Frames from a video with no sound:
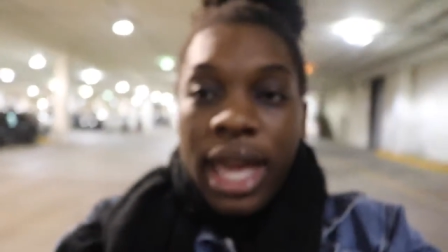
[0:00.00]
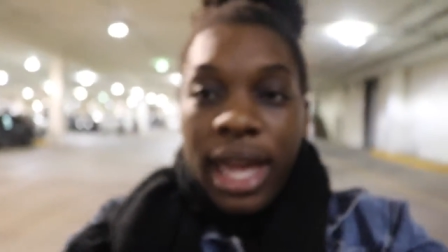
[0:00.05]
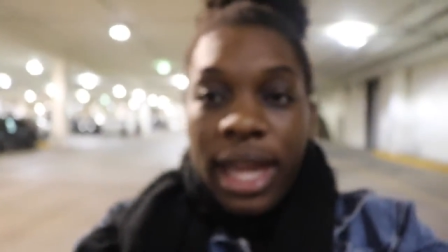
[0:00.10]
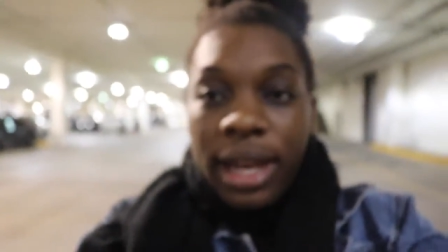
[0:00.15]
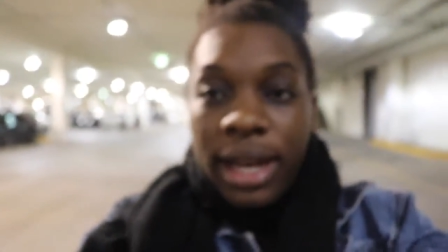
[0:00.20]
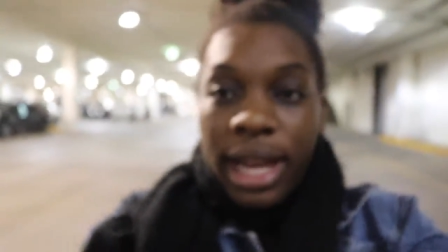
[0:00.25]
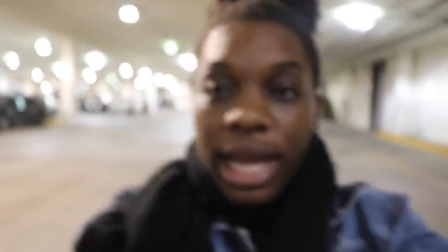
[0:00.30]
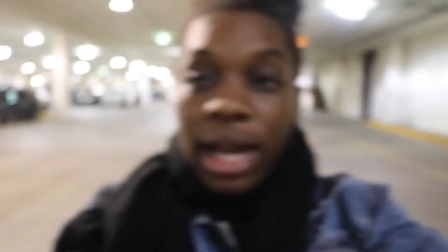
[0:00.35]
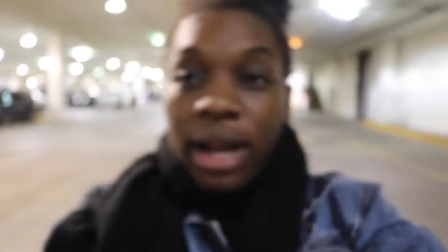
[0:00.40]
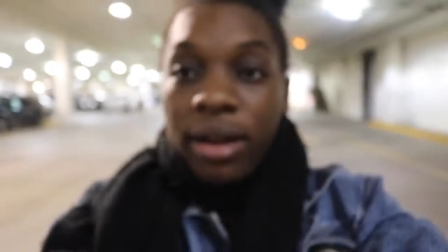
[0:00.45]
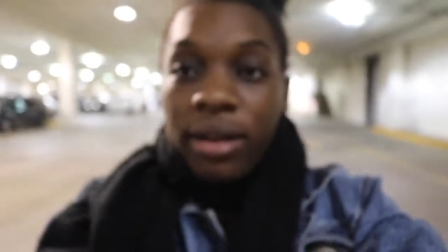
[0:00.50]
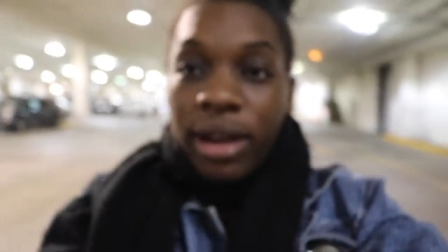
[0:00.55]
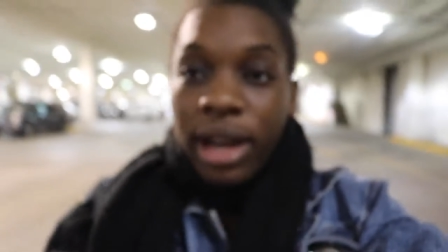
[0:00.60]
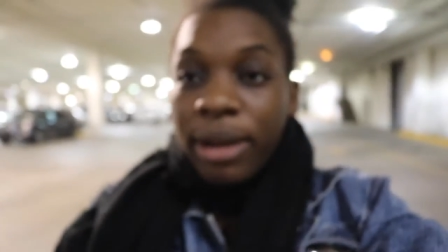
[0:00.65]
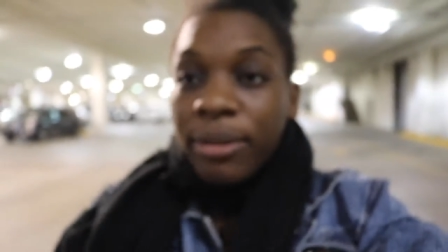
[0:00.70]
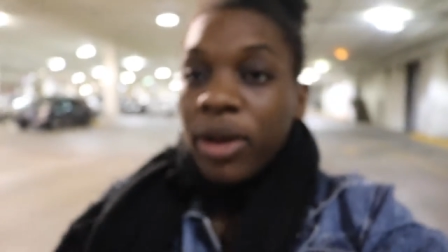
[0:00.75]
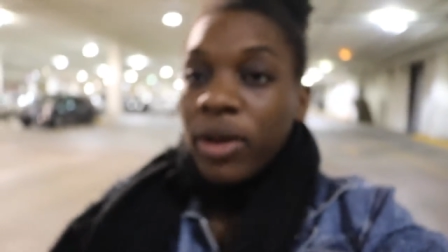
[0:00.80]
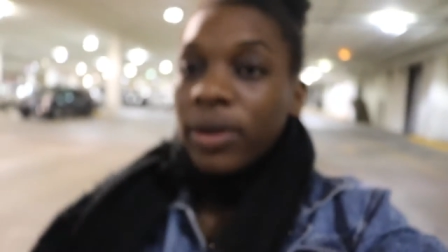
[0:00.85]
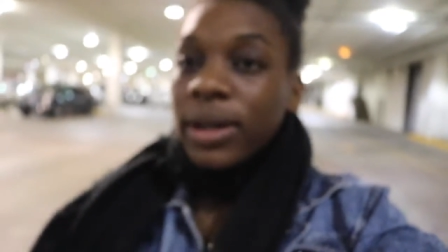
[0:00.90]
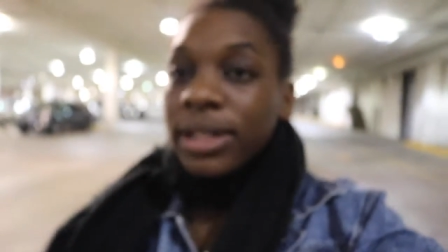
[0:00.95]
and now
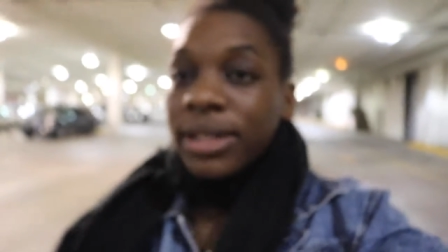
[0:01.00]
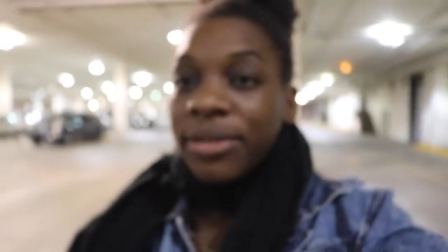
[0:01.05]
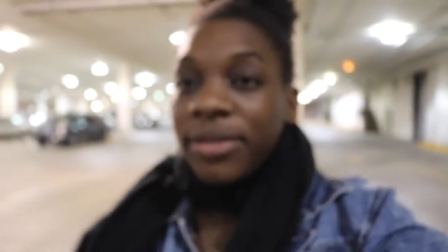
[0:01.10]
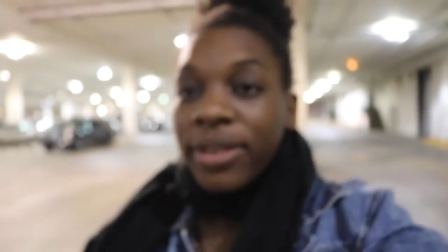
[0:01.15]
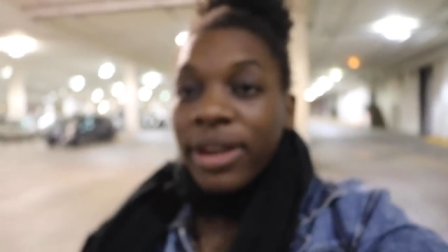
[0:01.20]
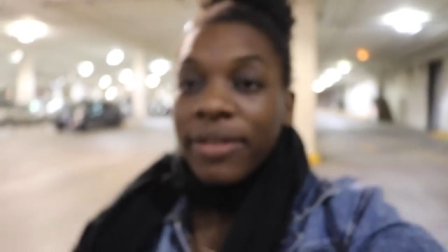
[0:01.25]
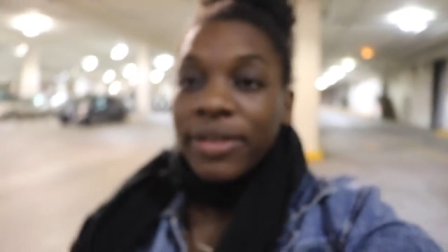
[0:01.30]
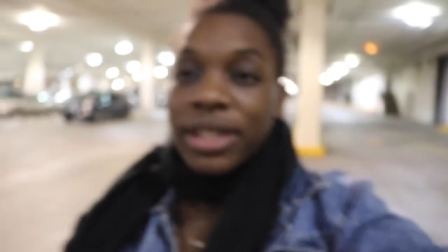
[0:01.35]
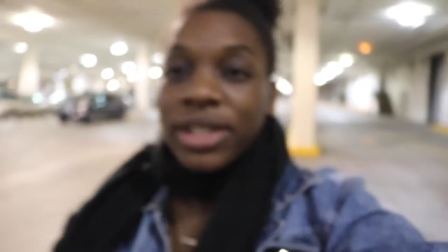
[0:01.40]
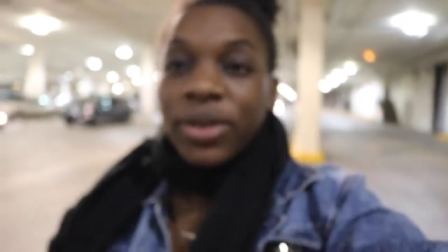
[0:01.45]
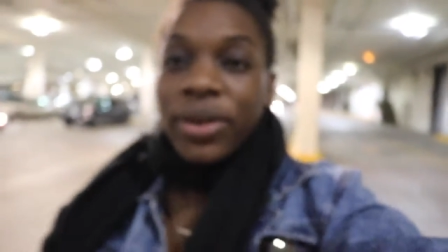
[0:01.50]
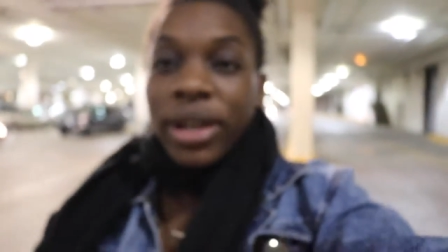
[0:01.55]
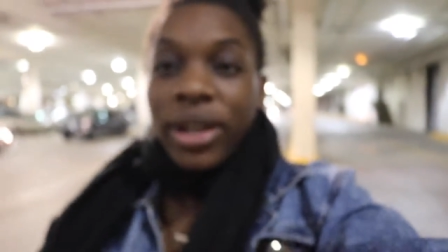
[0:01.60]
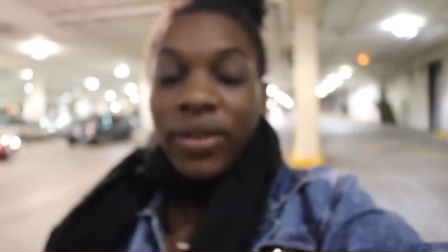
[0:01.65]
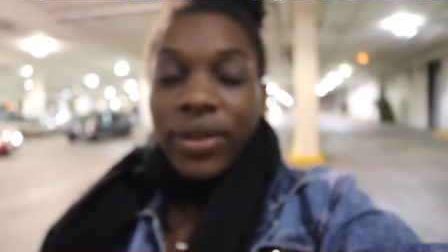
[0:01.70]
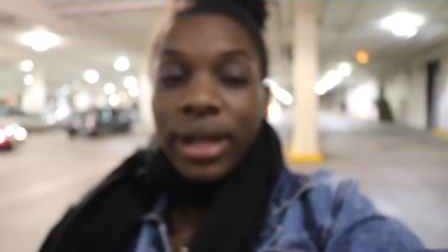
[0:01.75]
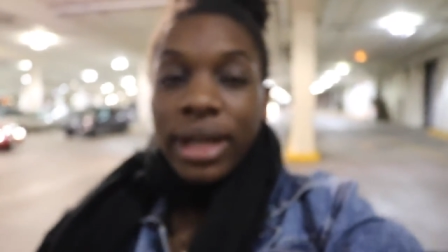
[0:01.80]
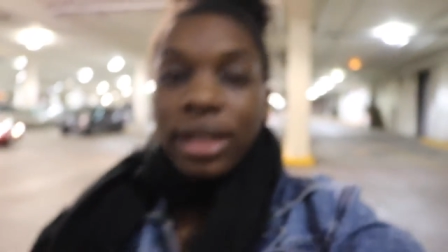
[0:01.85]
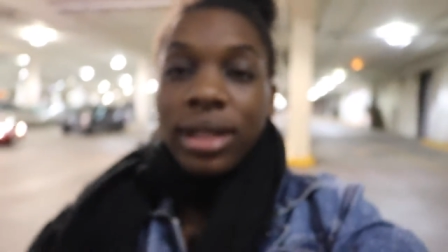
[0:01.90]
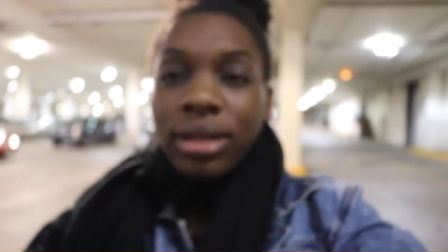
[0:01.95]
I'm going to Forever
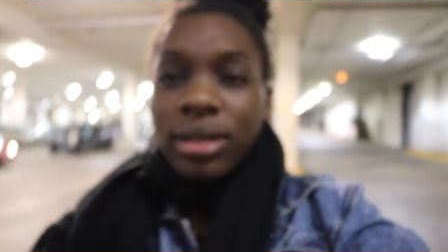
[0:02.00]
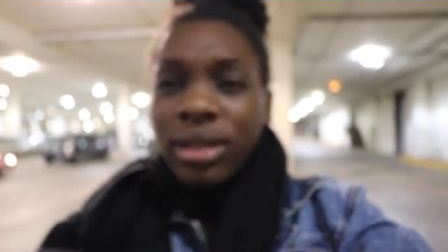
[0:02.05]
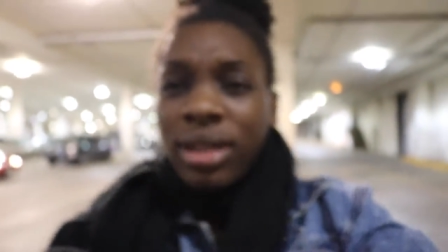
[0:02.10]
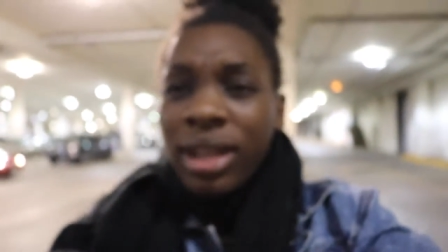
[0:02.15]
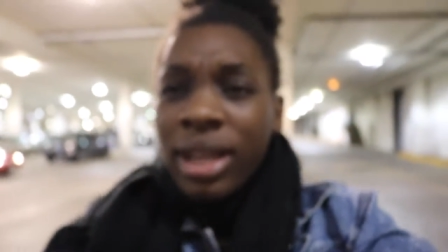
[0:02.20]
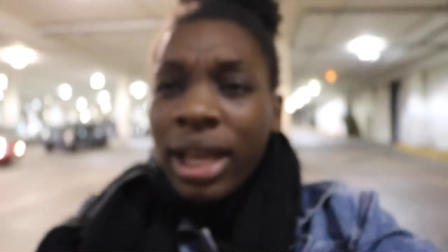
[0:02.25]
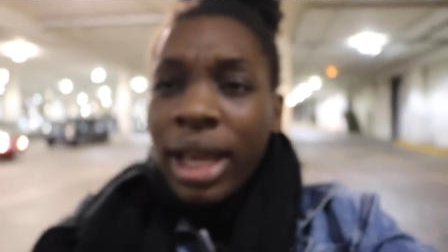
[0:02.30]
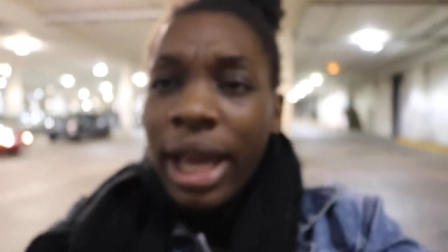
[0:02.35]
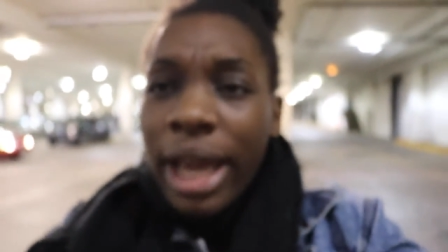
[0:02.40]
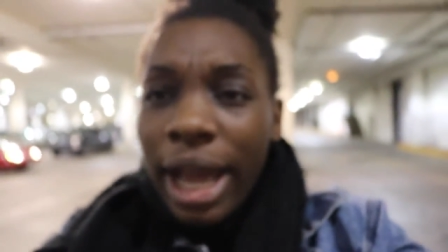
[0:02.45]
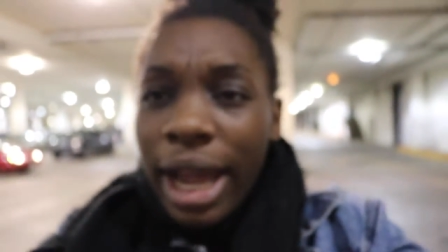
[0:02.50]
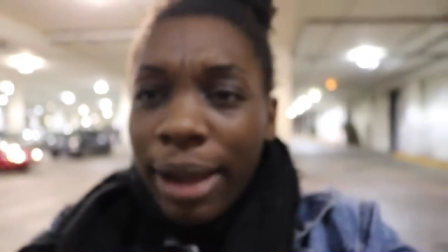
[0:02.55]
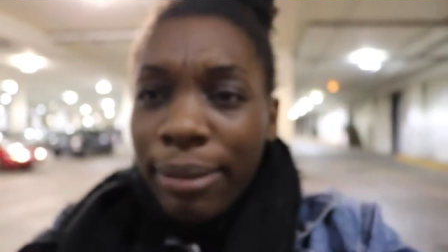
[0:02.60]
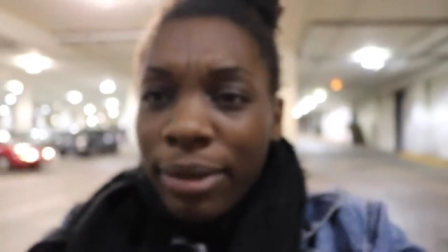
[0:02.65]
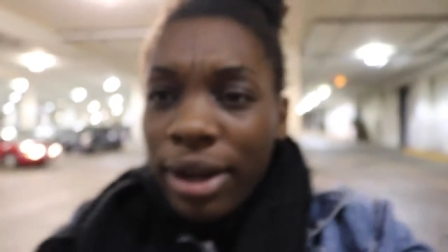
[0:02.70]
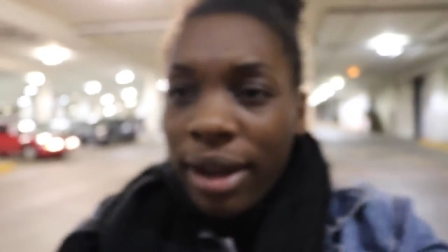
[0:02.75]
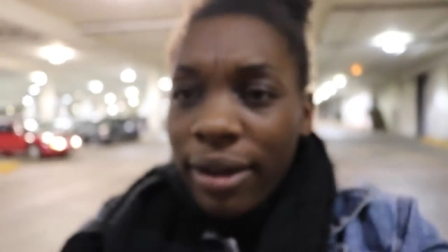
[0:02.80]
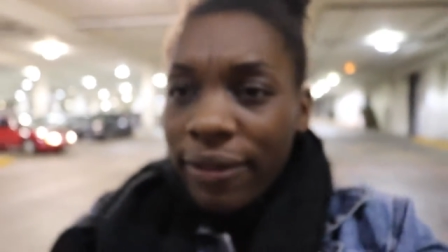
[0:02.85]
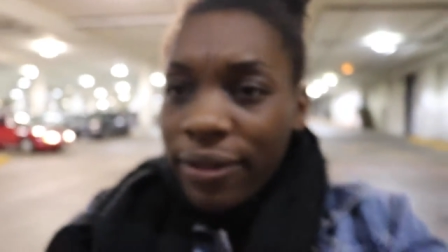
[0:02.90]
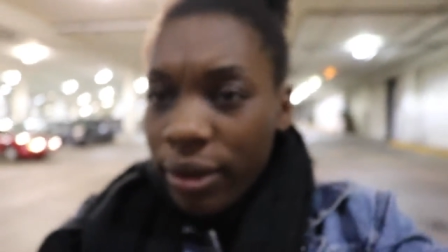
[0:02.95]
21. I'm
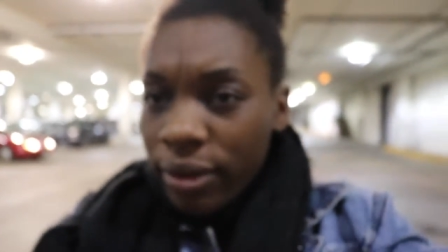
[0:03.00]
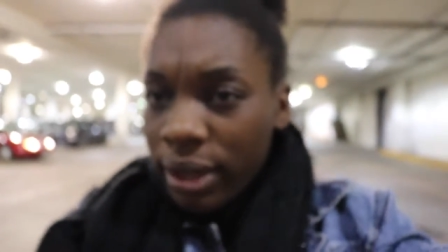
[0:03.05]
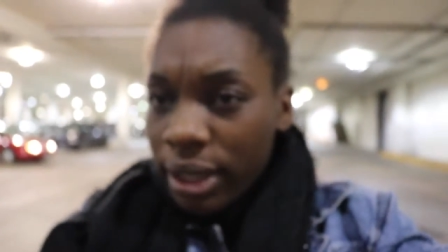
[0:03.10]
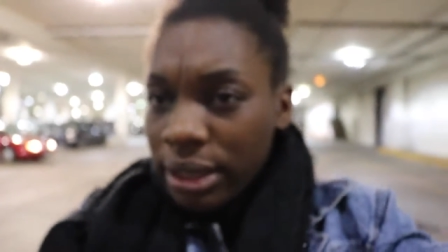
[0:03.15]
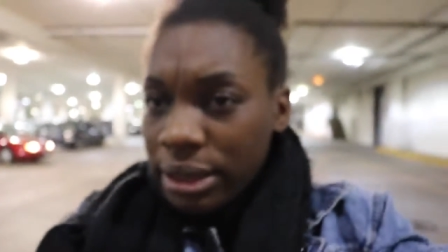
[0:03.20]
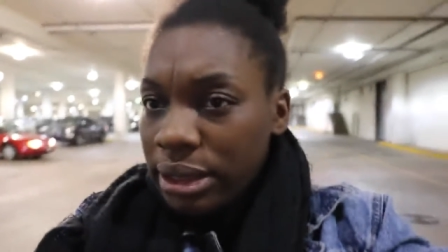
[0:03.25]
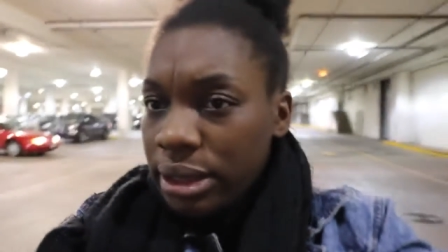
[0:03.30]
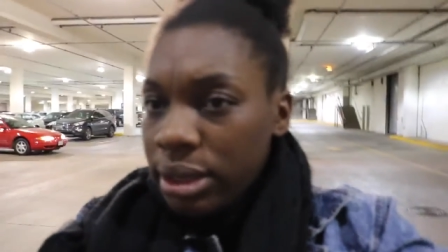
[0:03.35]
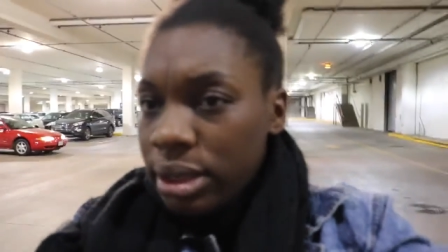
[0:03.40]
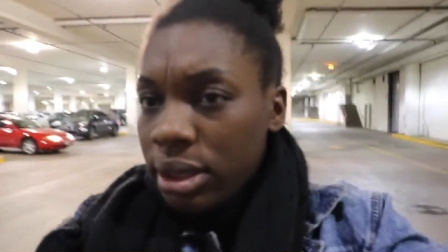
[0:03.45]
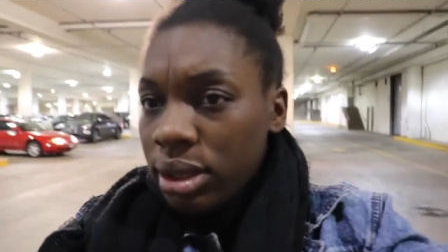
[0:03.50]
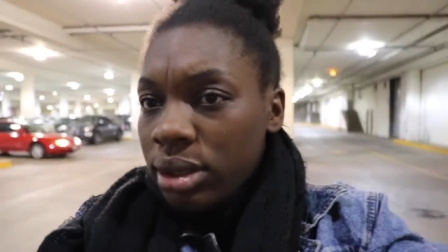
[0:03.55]
not focused.